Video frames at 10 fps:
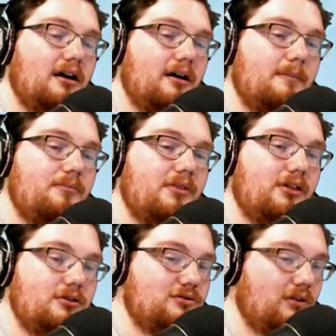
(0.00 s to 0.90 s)
uh,
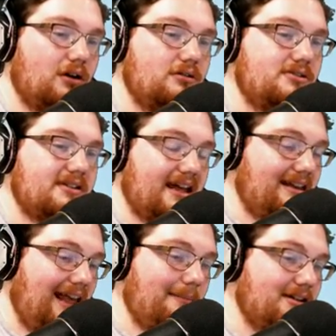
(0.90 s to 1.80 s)
those roads
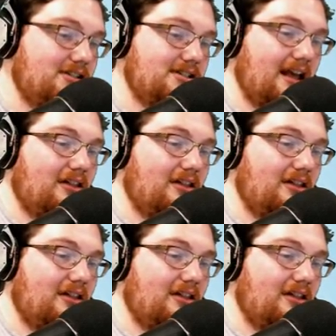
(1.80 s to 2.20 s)
get damaged